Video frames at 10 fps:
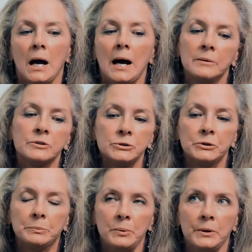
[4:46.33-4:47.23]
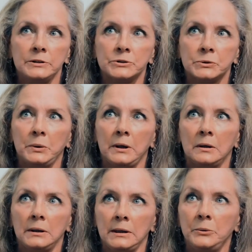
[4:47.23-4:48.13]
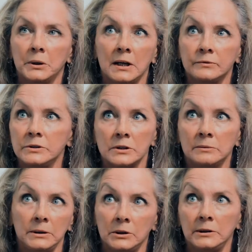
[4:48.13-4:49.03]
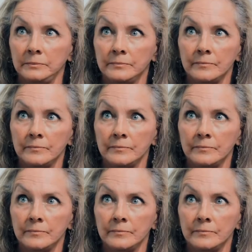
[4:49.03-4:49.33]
I was to a point to where any recovery is going to be good.